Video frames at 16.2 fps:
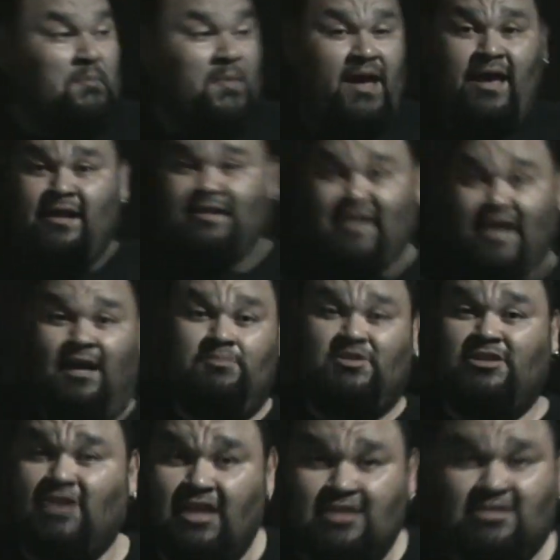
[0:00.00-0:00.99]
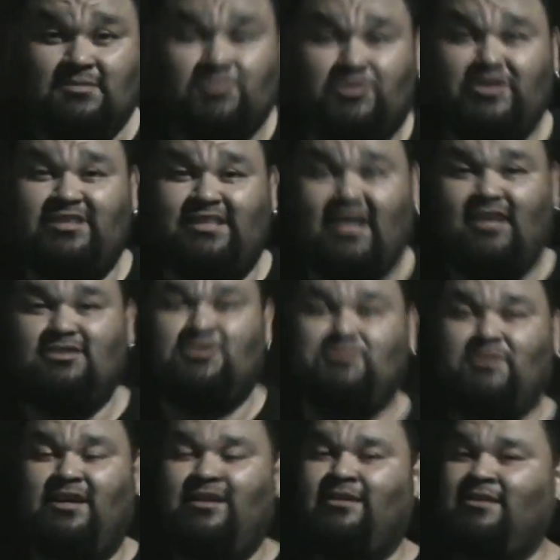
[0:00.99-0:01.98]
man, Captain Awesome 3000
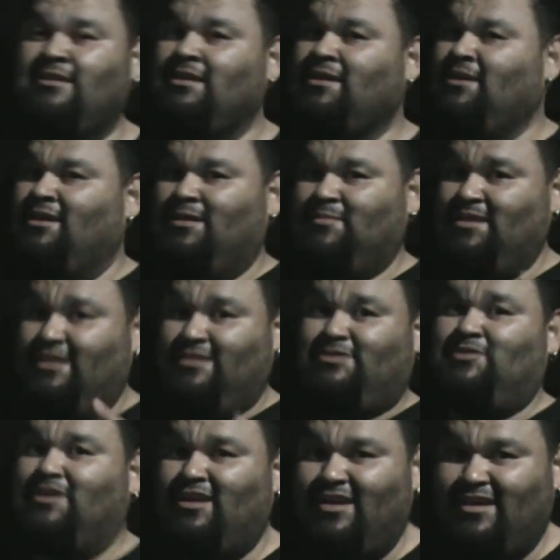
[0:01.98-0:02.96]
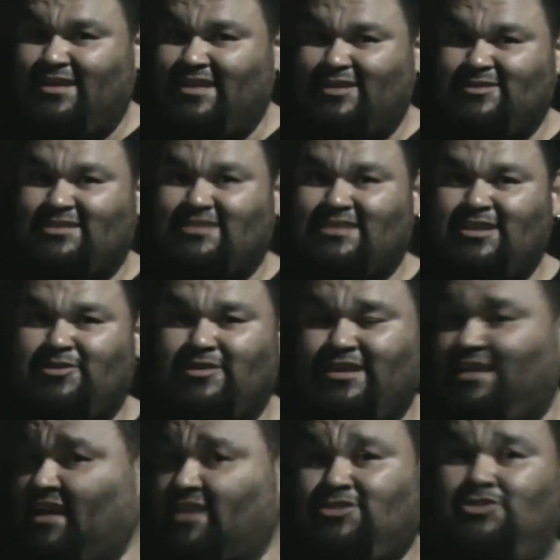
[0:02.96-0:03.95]
right here. I'm gonna let you in on a little
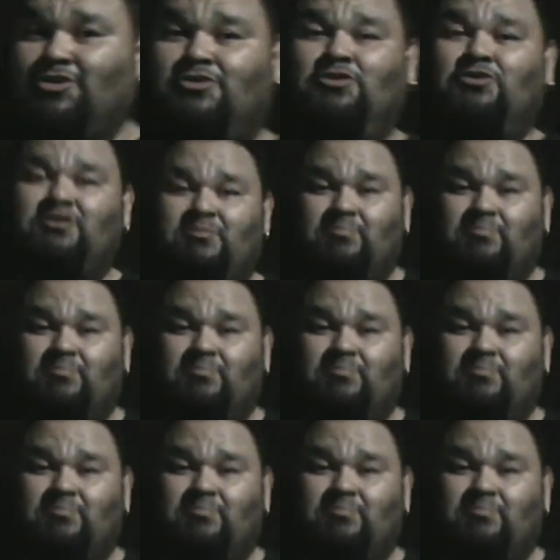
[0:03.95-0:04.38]
secret in case you don't know the